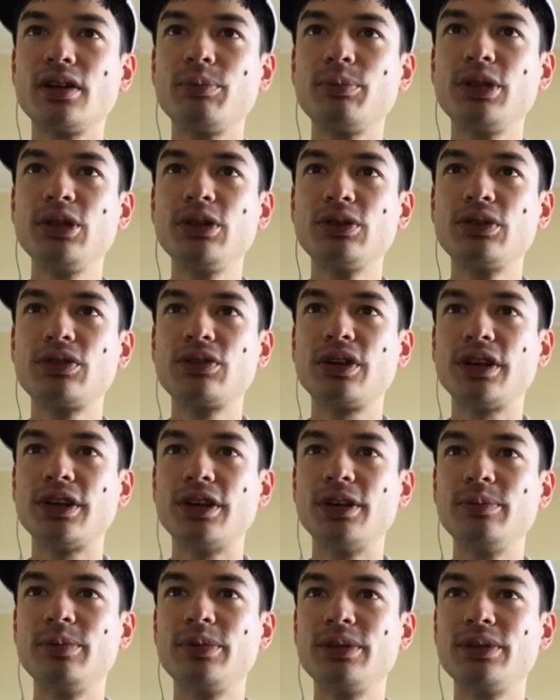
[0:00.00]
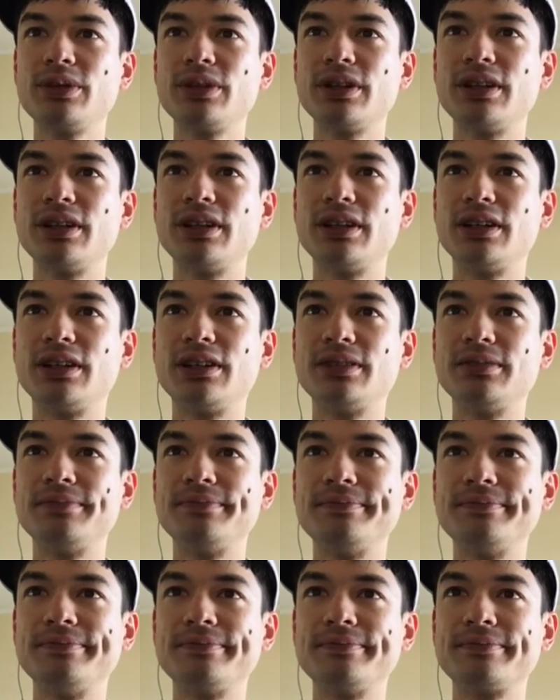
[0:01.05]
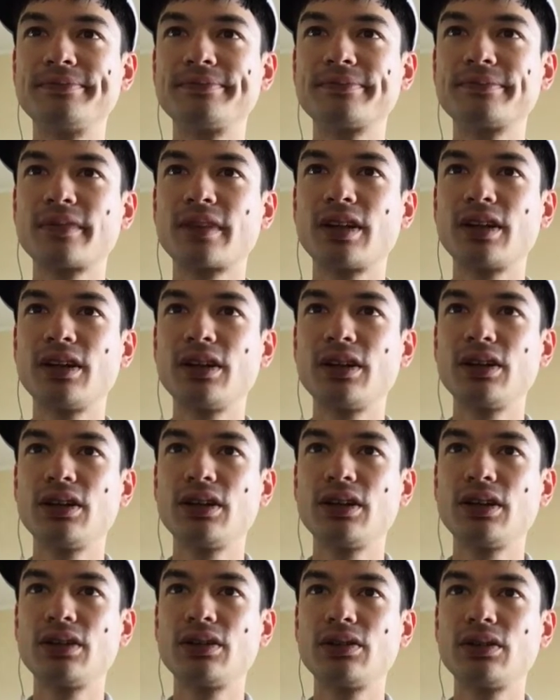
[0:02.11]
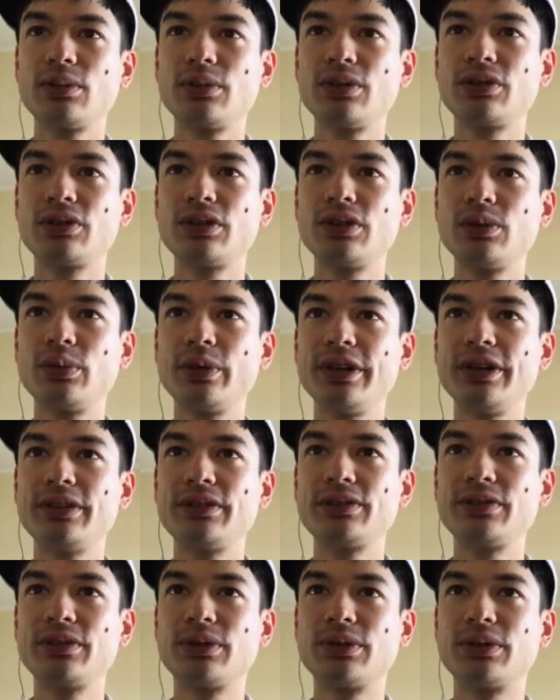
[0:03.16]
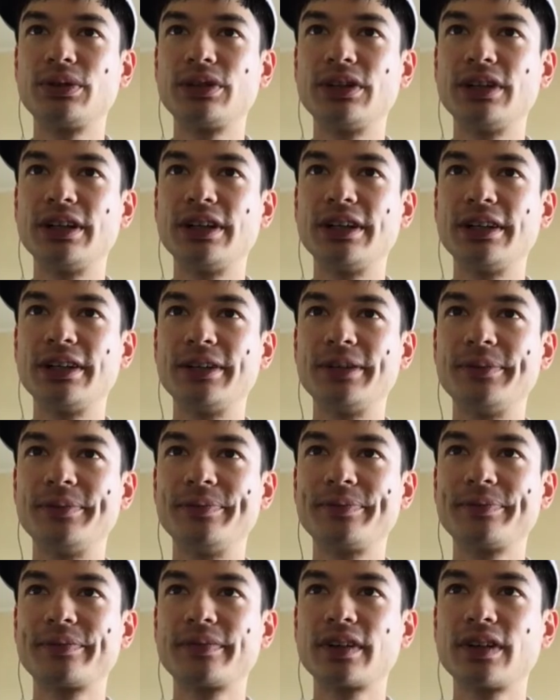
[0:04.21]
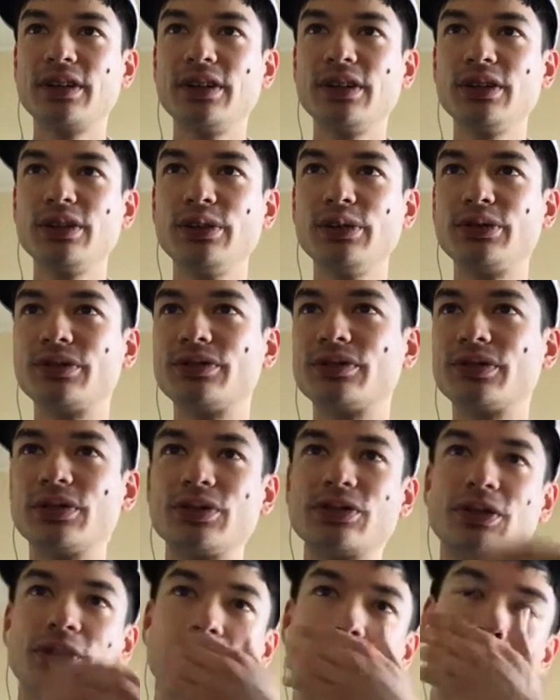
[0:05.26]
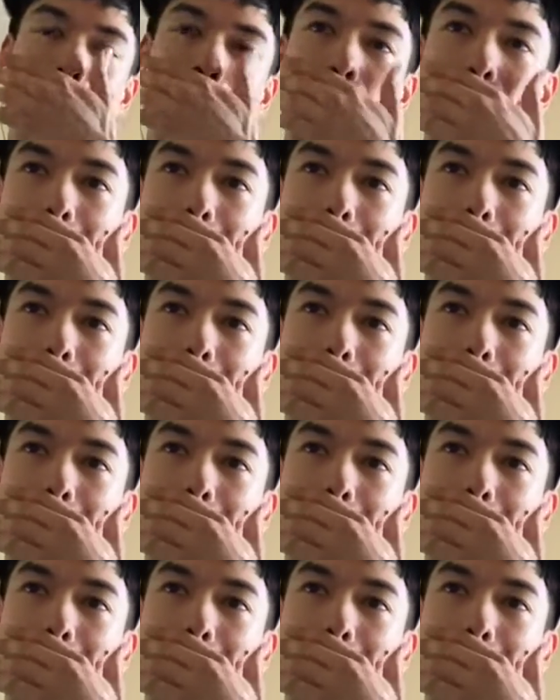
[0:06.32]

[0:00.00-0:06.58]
Pierce type. Um, so we're just going to wait for um, Lucifer's turn.